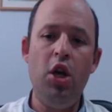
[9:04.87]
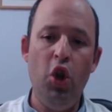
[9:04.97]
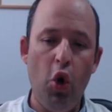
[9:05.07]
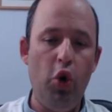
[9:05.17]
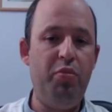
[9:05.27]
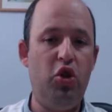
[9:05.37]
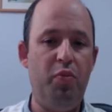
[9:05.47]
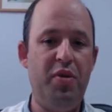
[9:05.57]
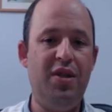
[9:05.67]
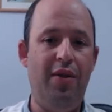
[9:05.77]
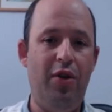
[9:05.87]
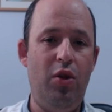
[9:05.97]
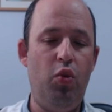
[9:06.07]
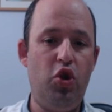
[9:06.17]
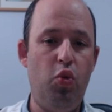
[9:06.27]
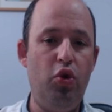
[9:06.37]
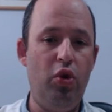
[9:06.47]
not bishop e7, which would